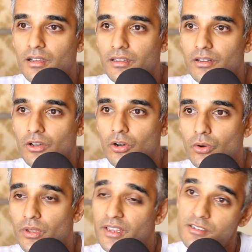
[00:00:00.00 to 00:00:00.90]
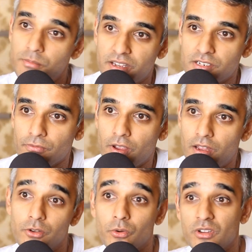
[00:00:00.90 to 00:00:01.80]
you know, his best
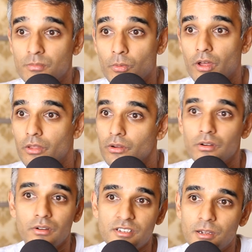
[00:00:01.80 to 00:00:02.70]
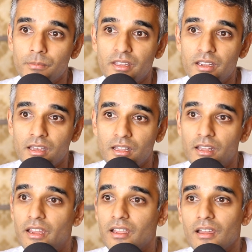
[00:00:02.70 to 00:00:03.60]
friend or his brother or something,
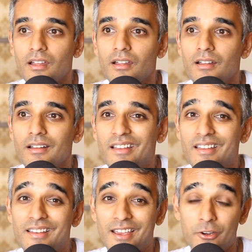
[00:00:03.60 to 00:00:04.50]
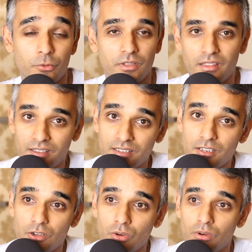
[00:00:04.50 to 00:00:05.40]
like, I don't really think
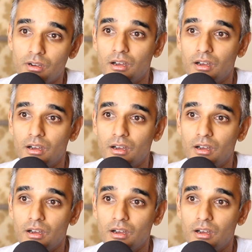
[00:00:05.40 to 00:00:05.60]
so.